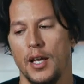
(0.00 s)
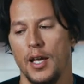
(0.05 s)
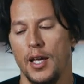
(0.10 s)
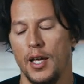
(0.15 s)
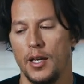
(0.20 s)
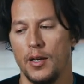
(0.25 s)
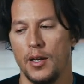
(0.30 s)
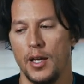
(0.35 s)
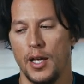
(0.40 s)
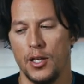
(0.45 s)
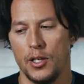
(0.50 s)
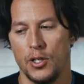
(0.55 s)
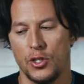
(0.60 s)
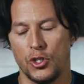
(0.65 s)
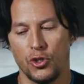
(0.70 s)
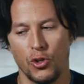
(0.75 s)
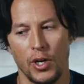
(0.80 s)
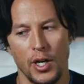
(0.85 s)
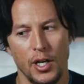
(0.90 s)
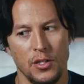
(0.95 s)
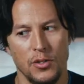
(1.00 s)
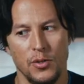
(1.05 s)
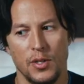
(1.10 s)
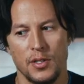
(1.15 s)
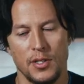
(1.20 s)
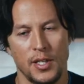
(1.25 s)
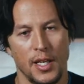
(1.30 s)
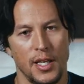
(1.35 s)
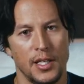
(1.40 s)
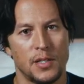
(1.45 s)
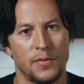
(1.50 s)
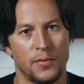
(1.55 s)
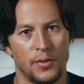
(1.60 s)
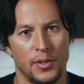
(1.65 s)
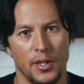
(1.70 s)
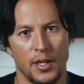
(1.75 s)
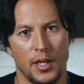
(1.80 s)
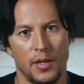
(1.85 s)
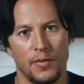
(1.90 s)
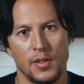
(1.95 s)
and to try to do it
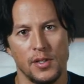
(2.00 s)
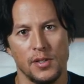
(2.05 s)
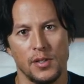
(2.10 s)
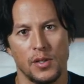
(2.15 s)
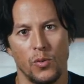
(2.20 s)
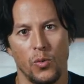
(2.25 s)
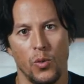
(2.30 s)
tastefully, obviously.